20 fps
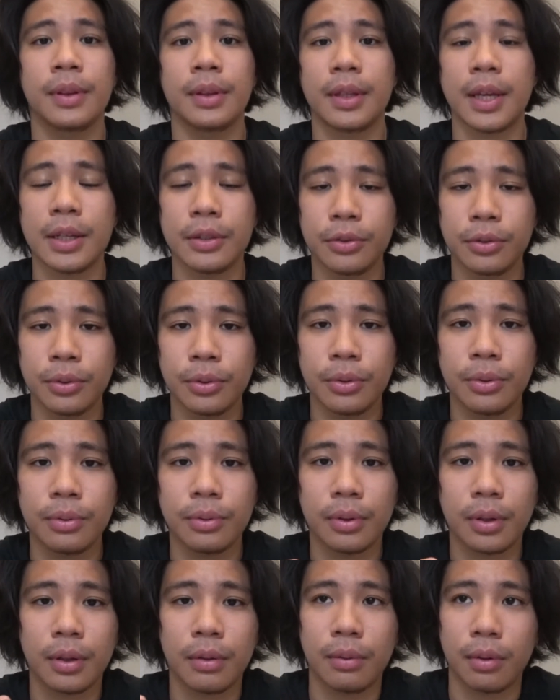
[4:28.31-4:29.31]
they
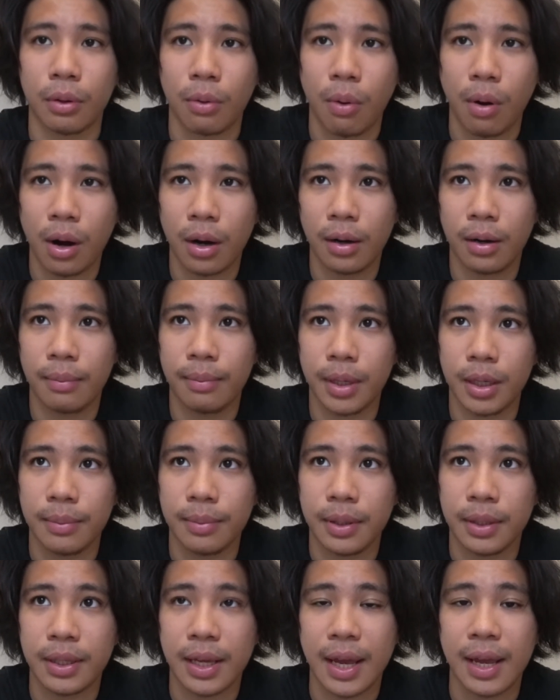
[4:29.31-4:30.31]
do require
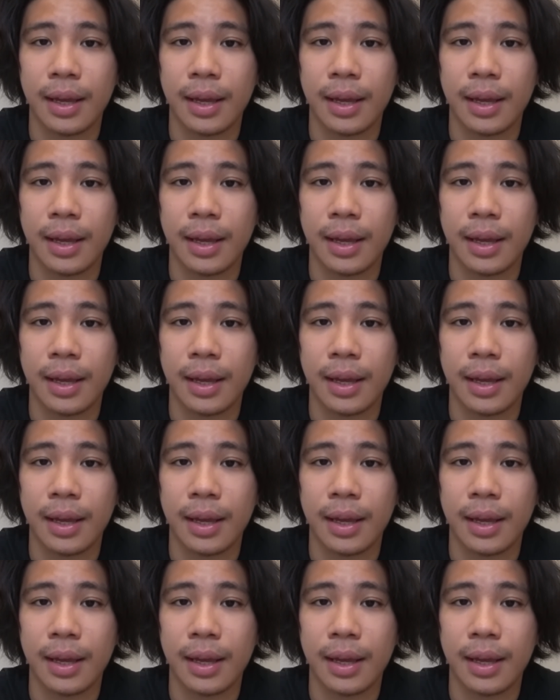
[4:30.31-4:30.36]
maybe